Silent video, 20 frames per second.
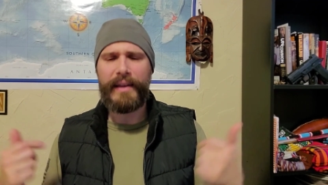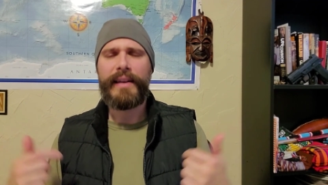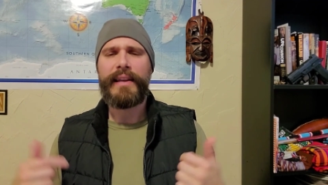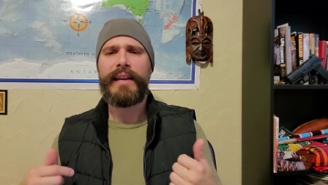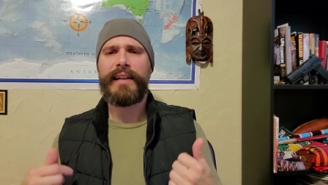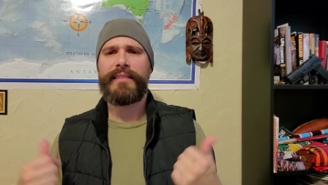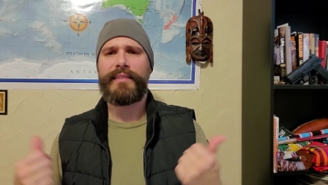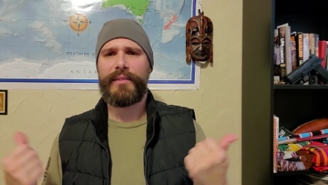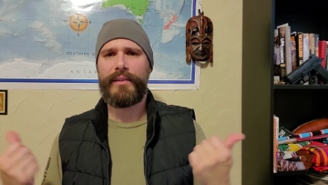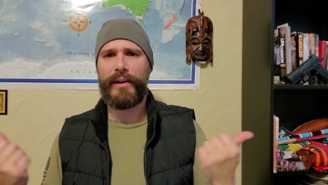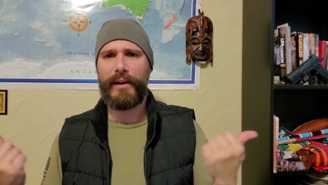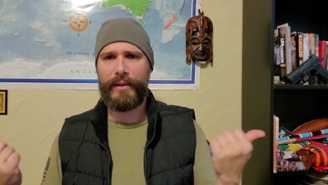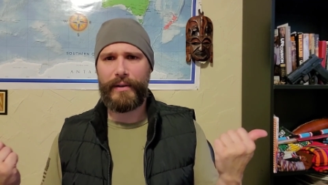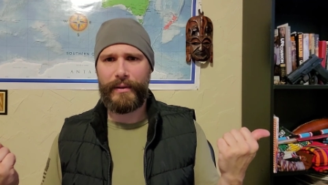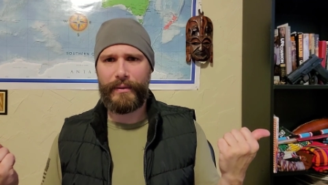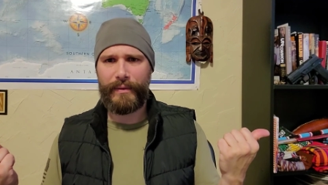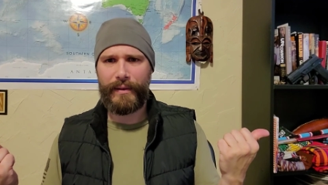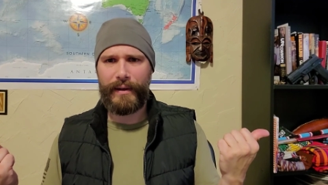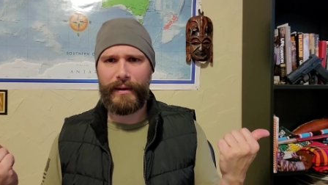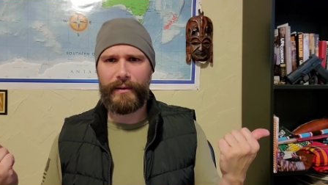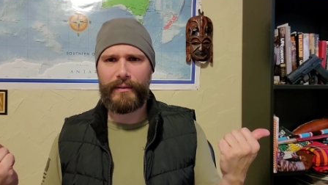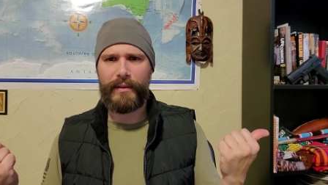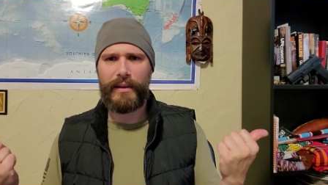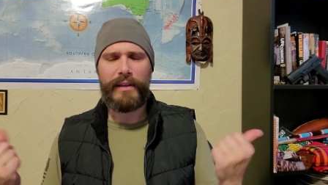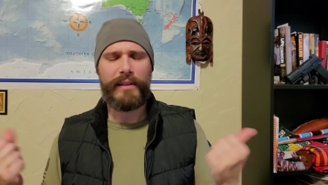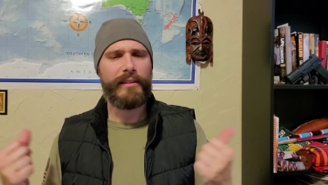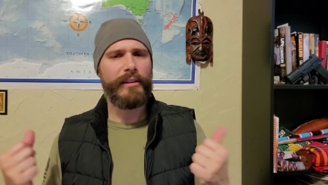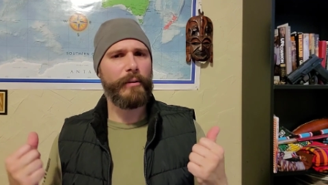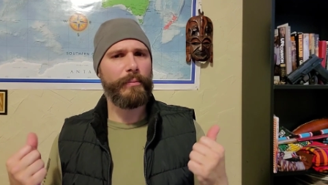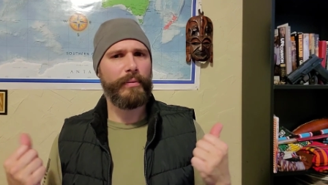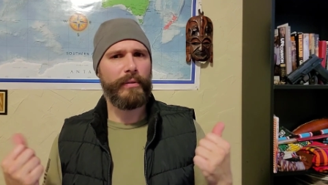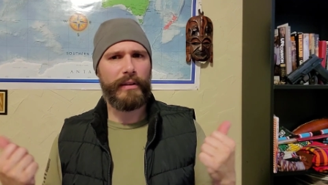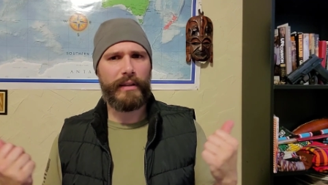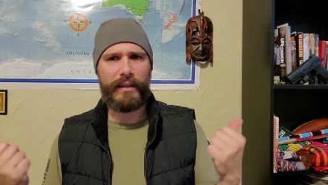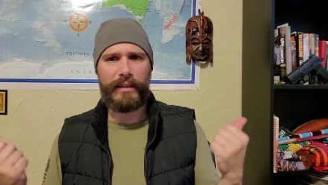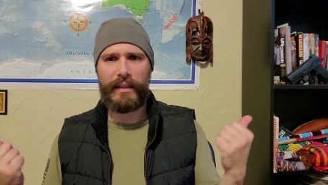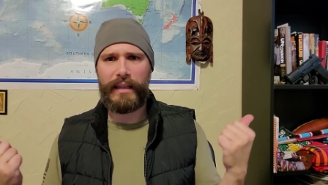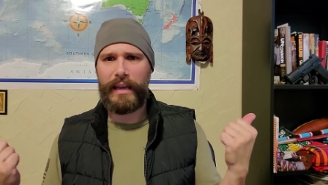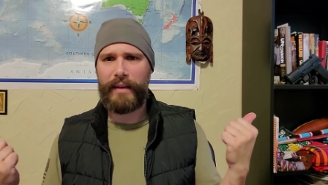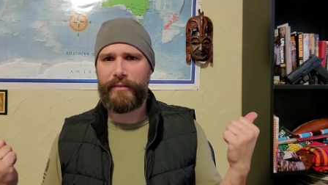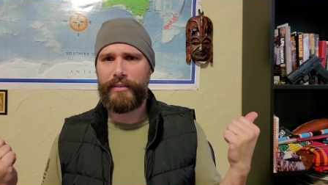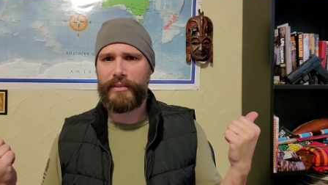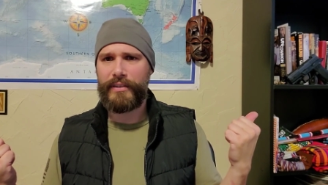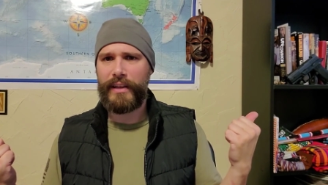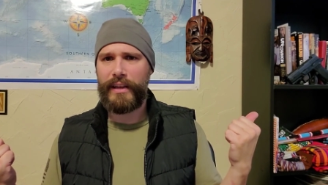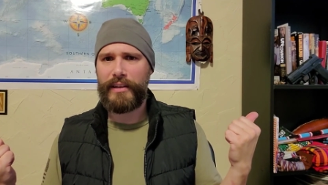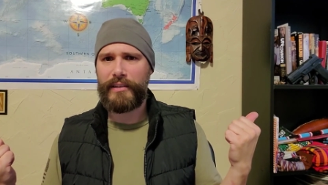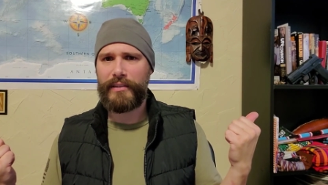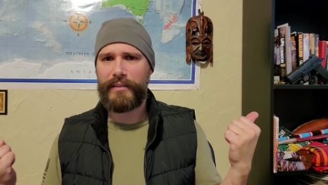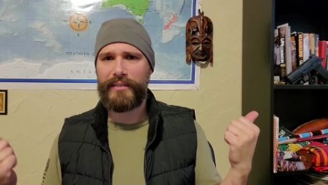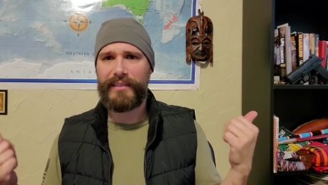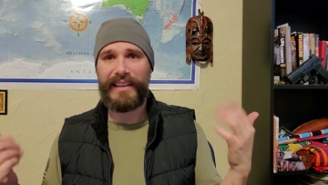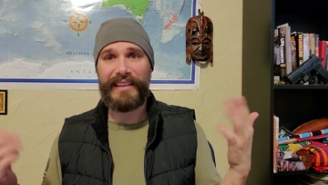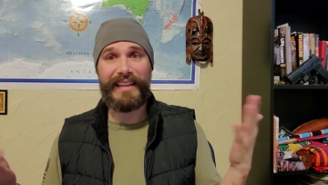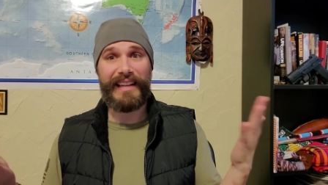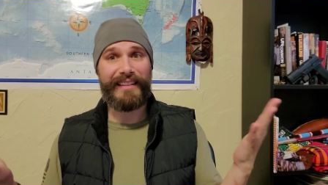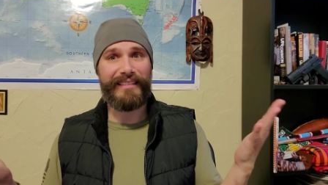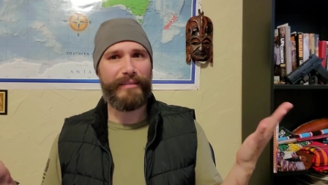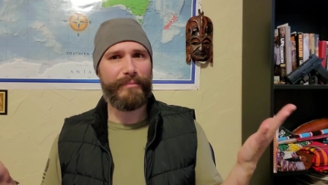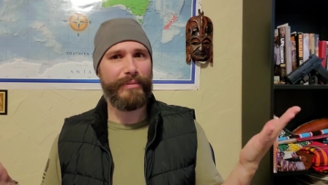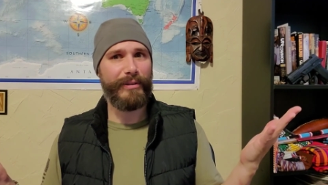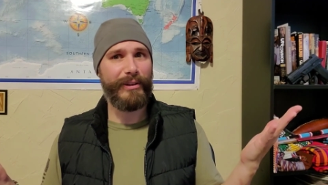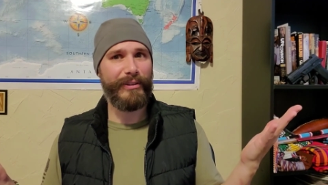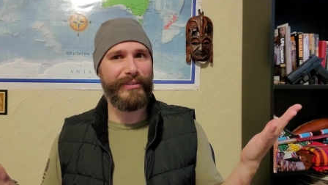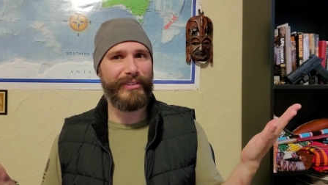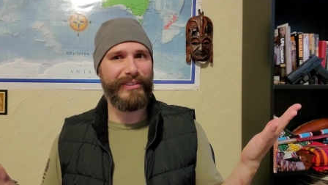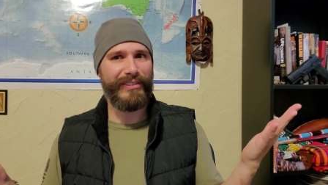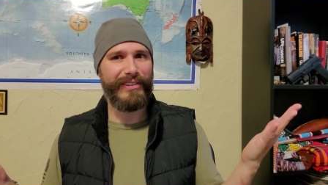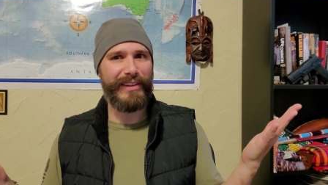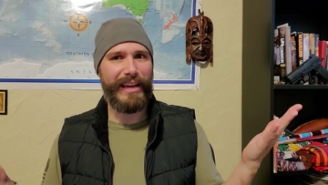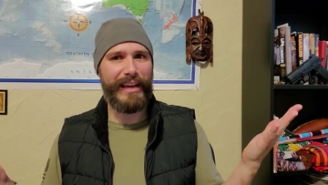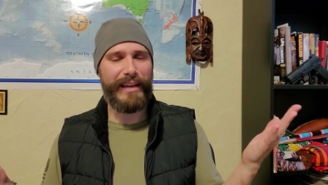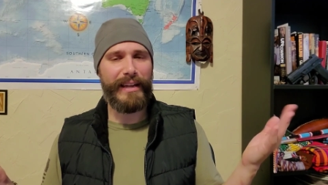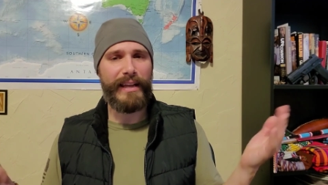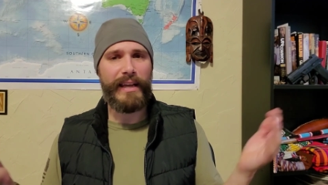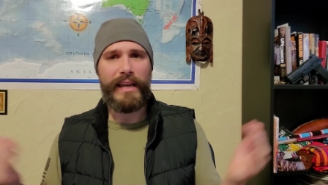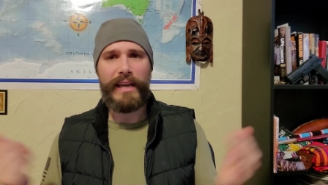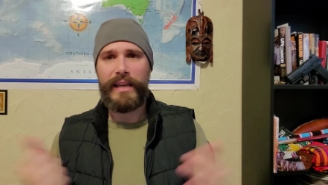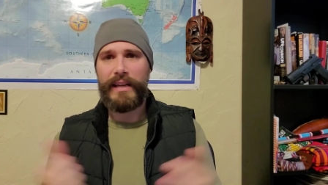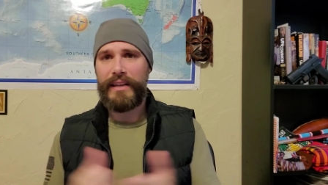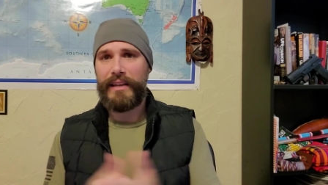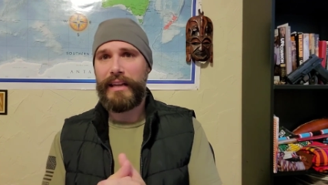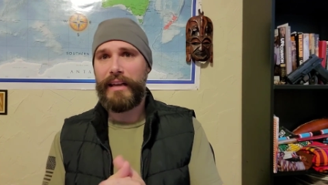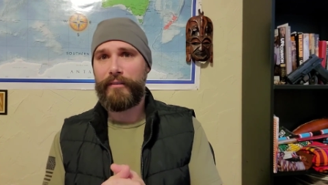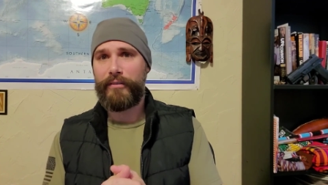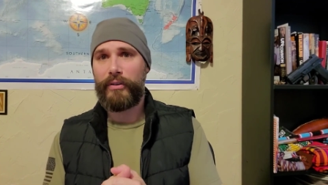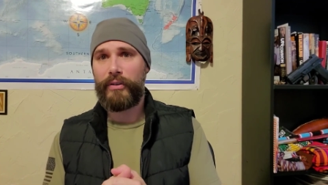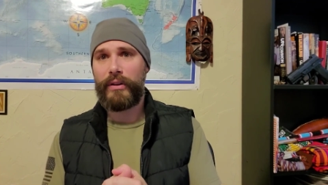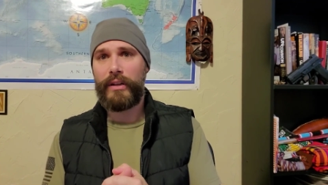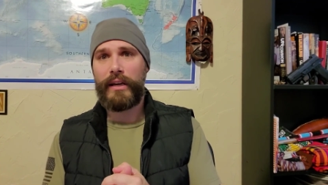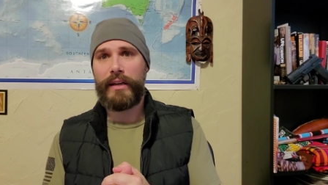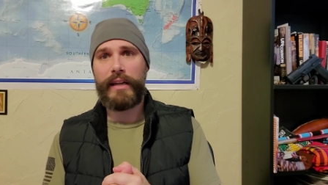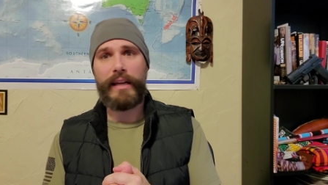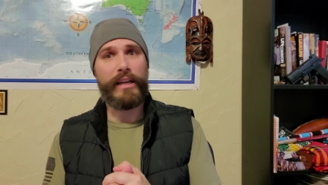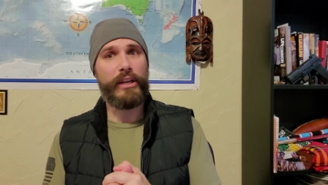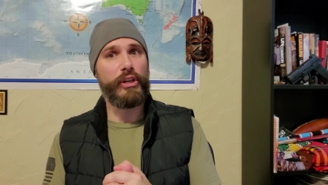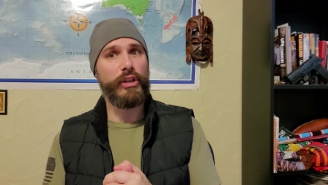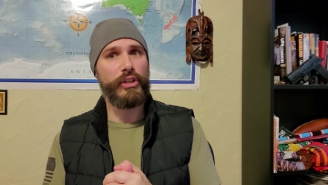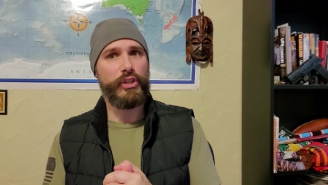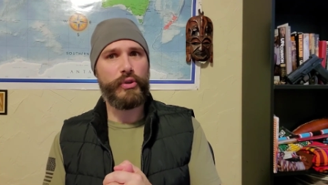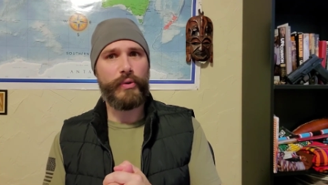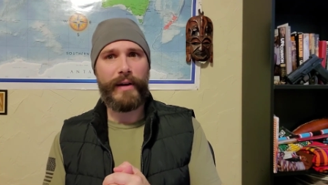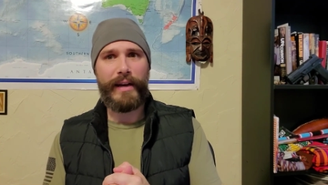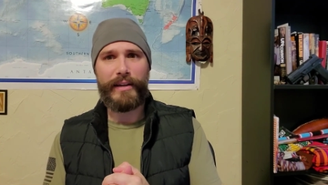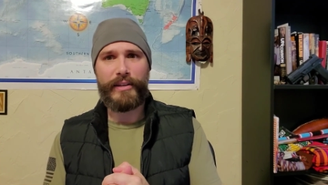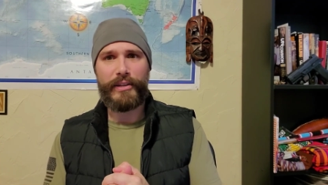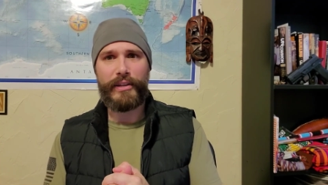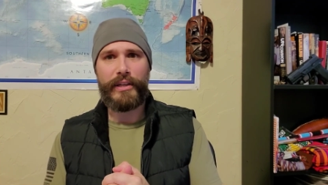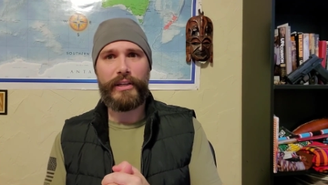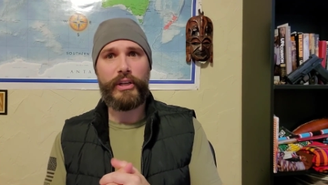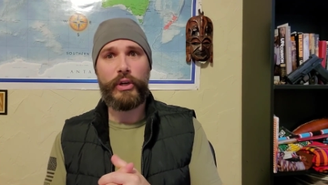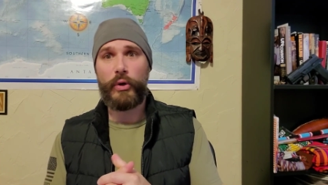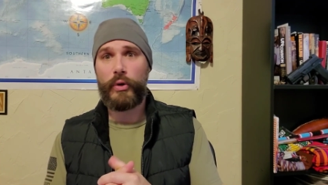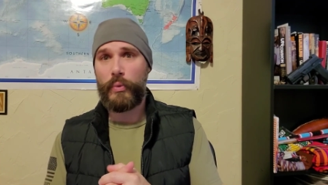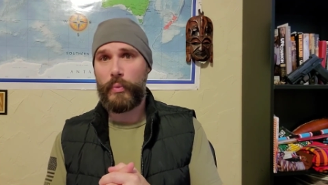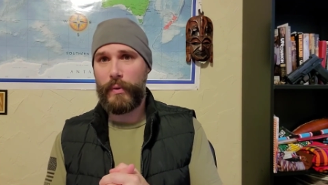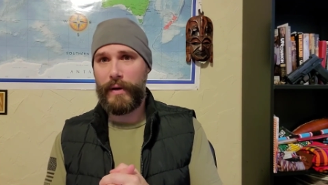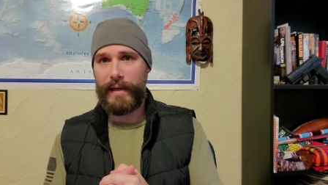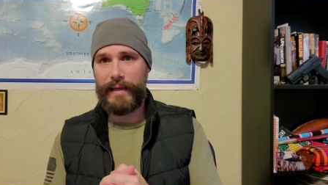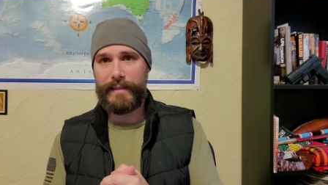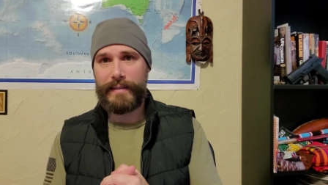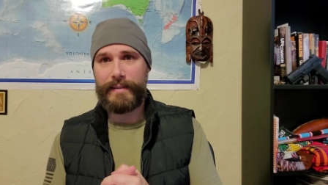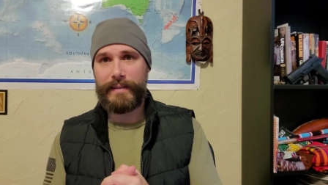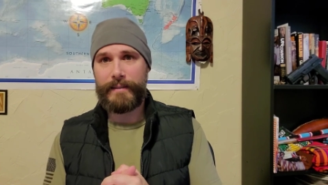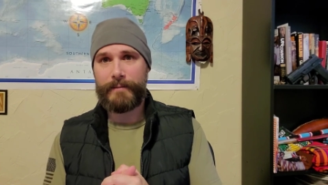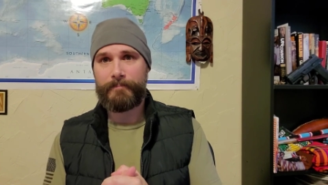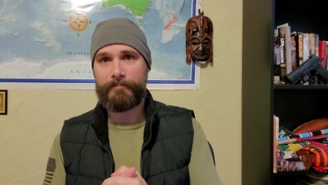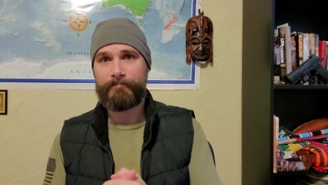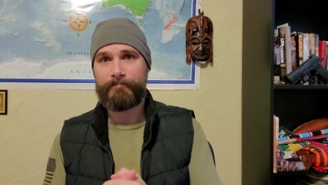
It's not on theirs. They're politically advantageous. Like Nancy Pelosi said, never let a good tragedy go to waste.